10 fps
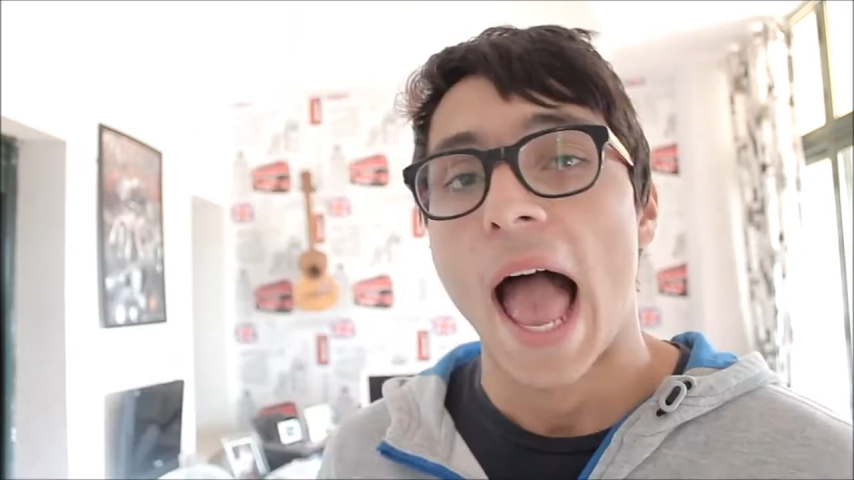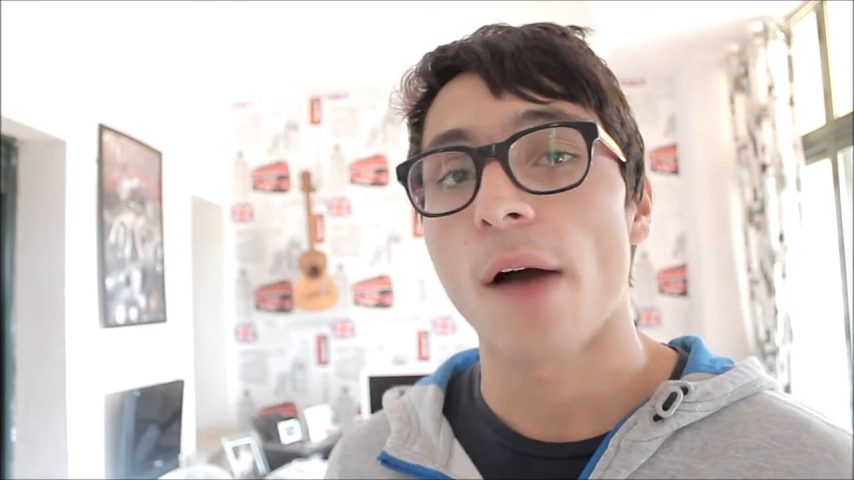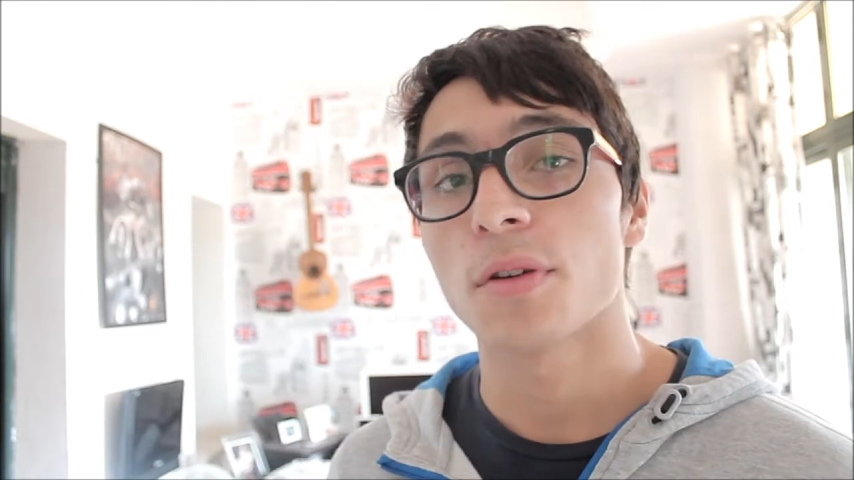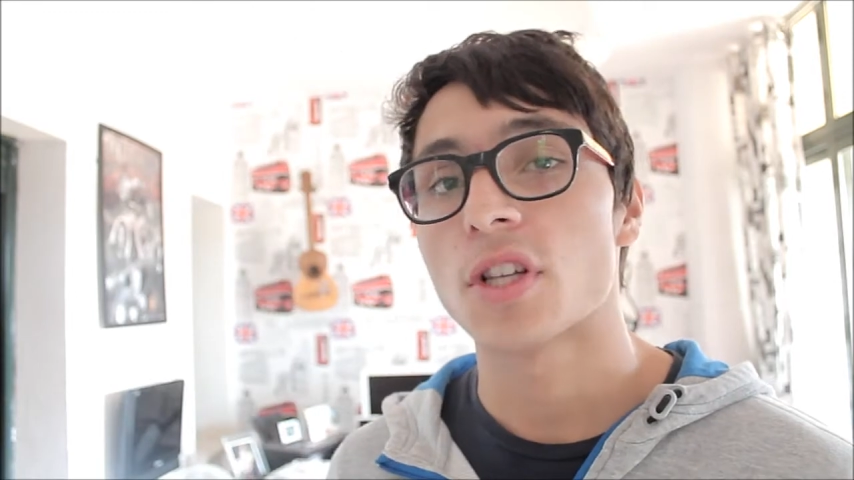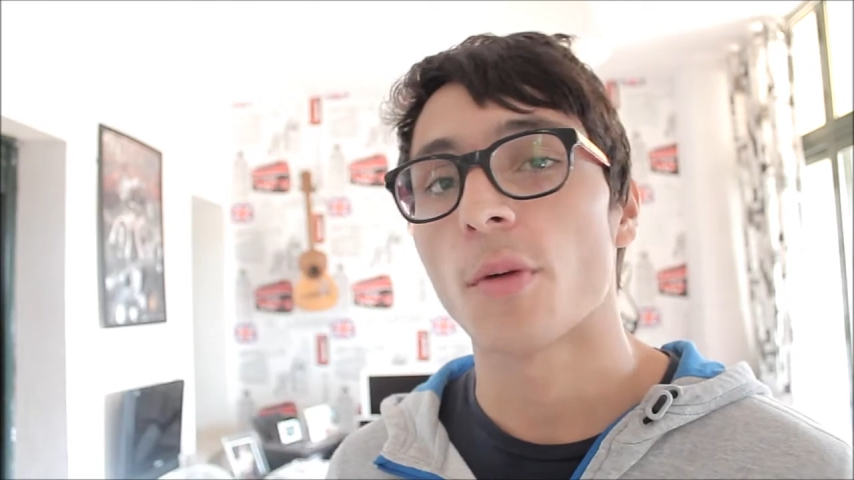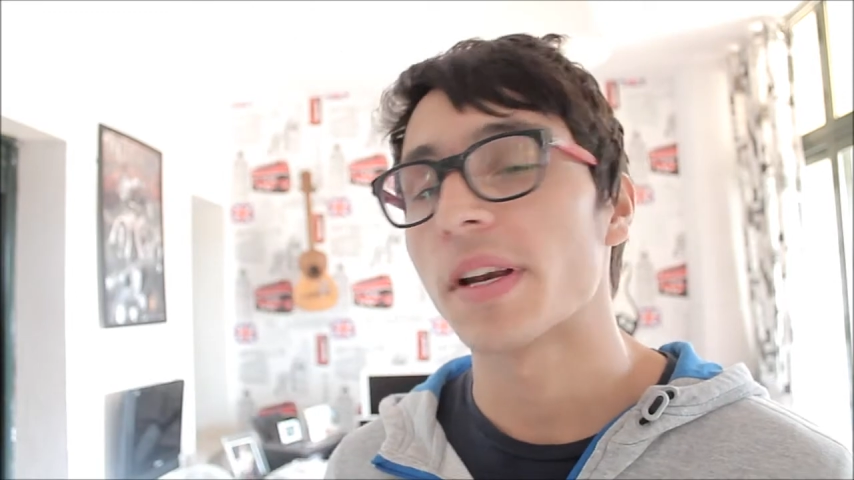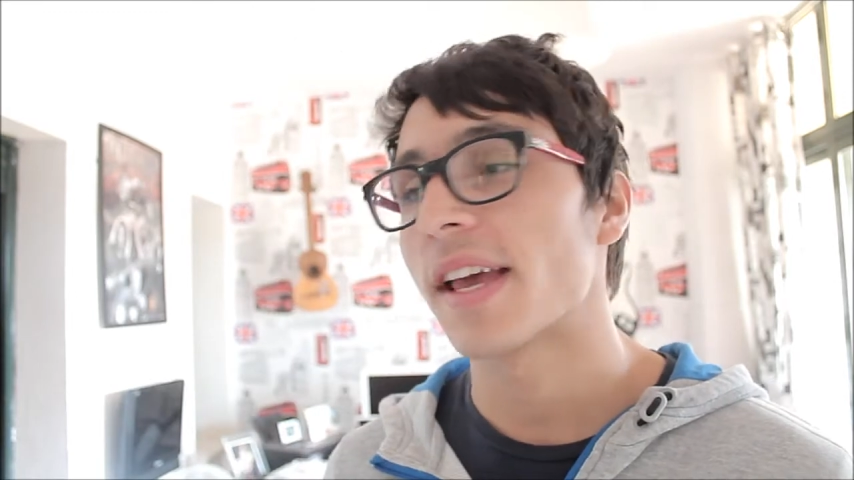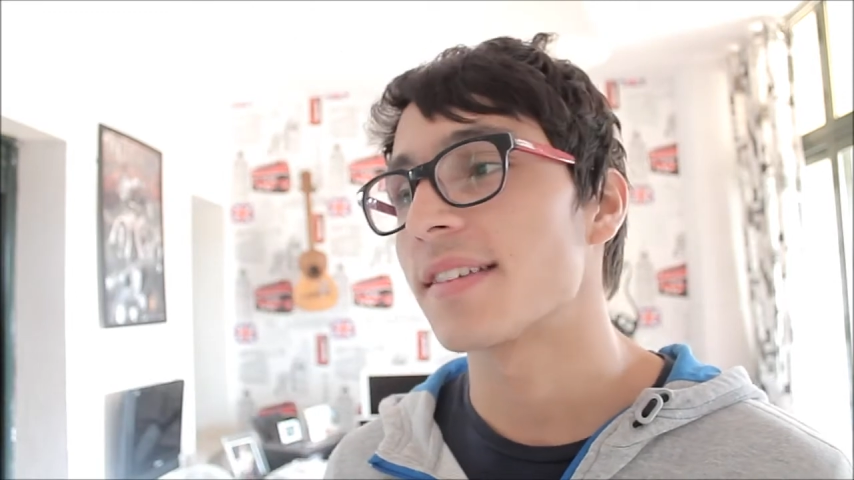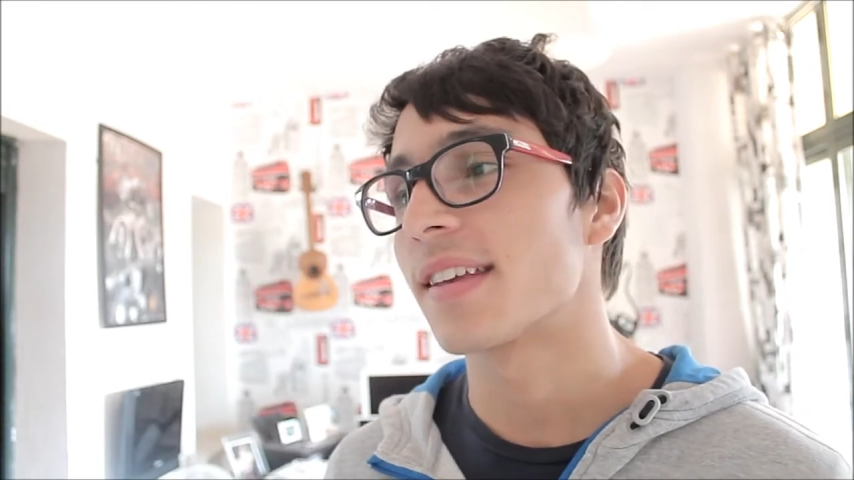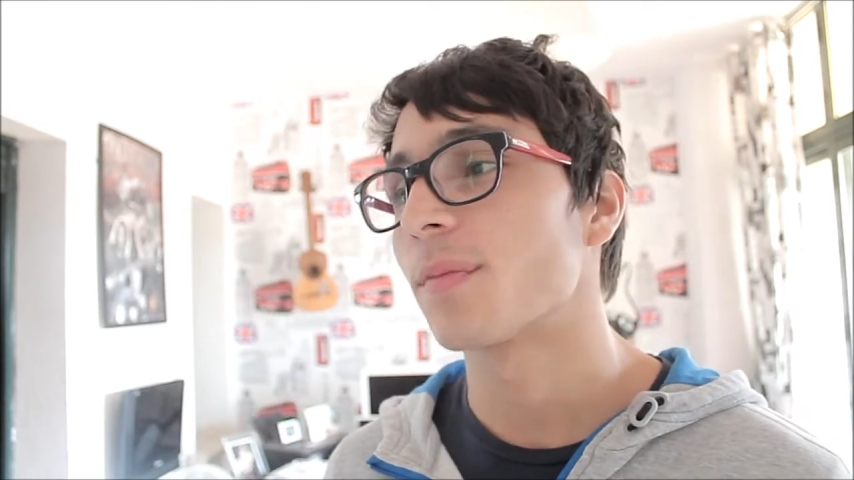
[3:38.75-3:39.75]
I was
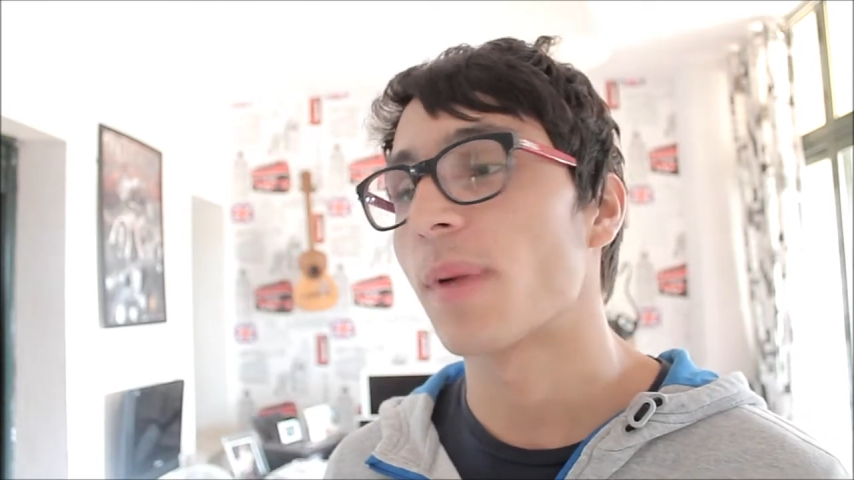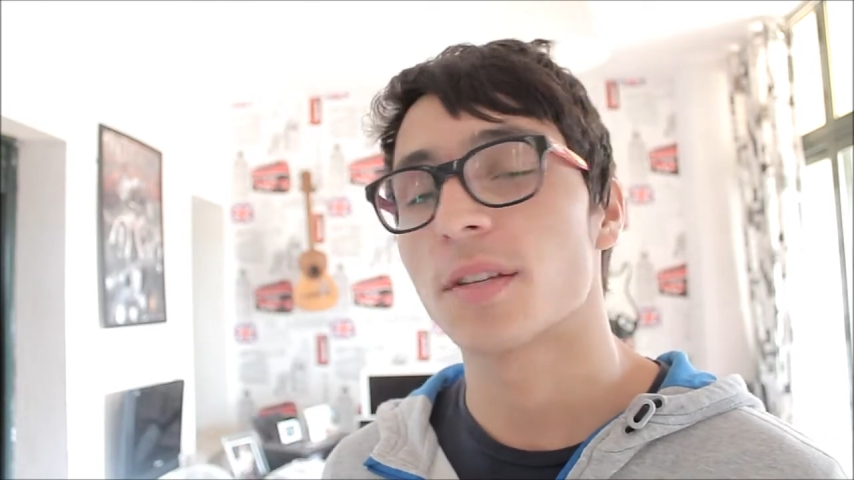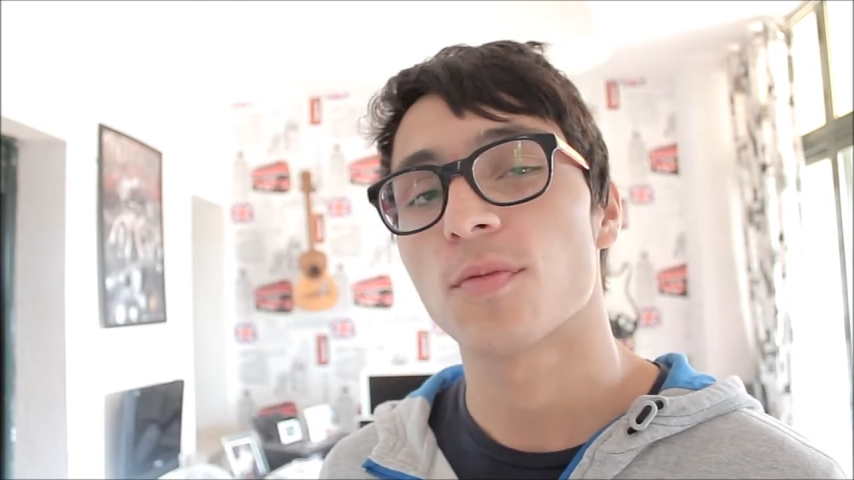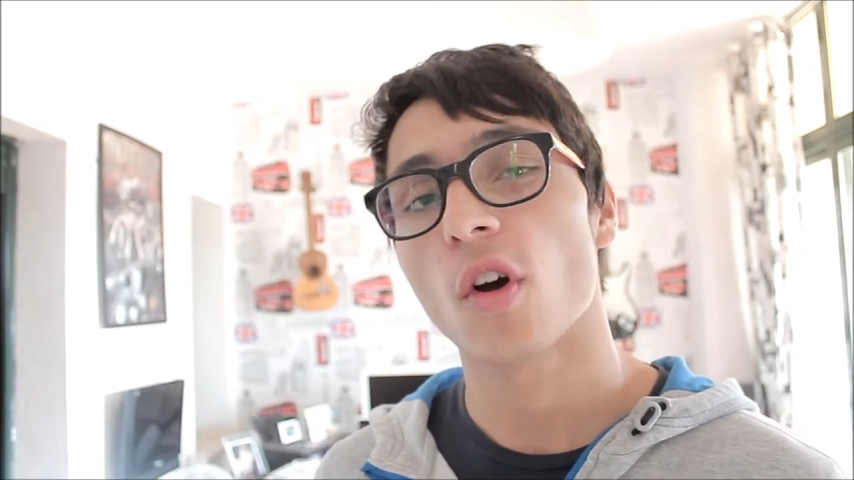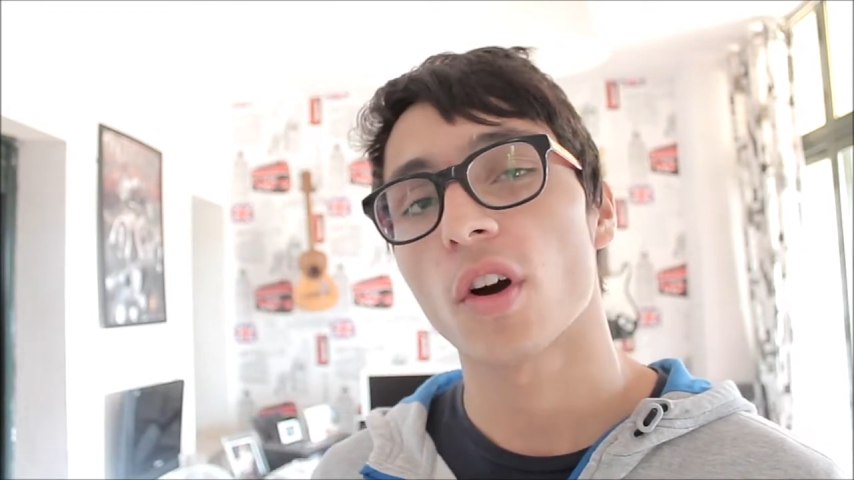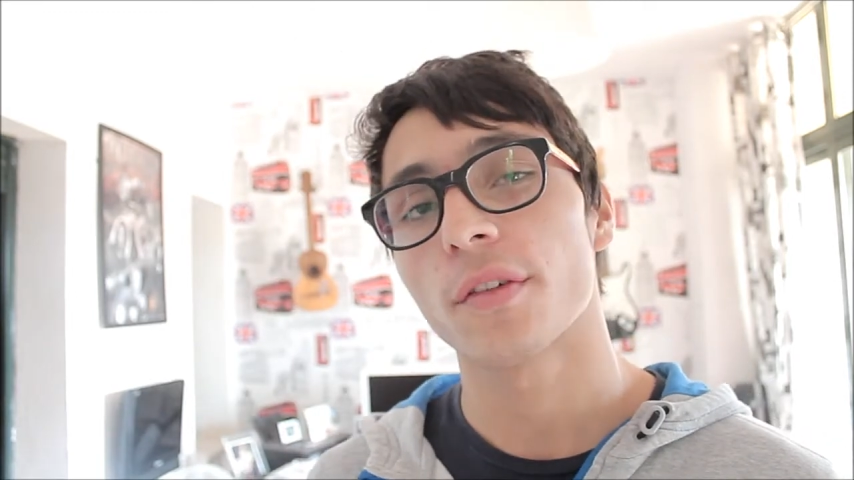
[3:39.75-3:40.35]
nominated Best Blogger